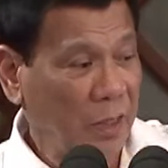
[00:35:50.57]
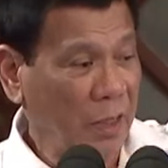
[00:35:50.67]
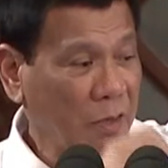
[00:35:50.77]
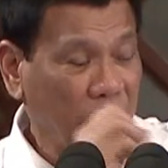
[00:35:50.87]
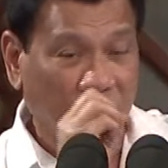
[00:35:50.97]

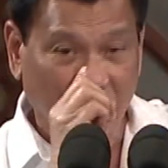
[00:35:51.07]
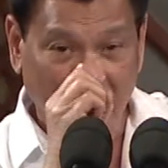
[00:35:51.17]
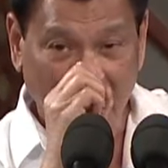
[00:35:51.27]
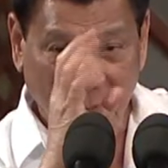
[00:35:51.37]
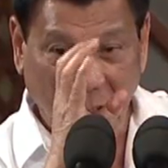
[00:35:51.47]

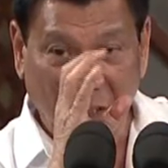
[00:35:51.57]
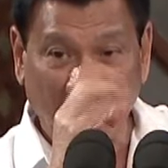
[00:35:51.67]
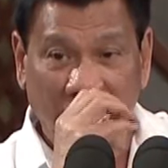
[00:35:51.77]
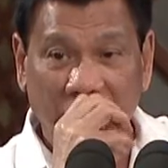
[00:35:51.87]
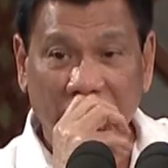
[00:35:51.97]
Alcohol
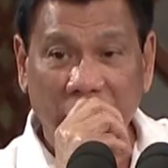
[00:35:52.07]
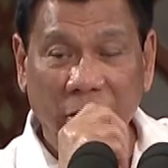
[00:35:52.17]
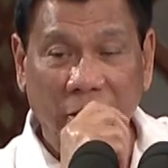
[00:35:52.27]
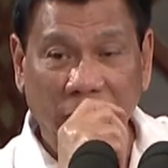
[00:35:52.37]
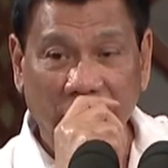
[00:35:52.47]
dilates
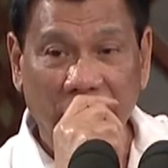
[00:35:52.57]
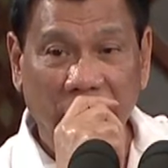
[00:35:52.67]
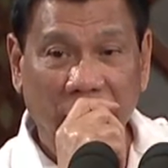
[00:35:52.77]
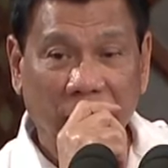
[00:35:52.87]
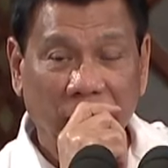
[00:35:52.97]
the vessel.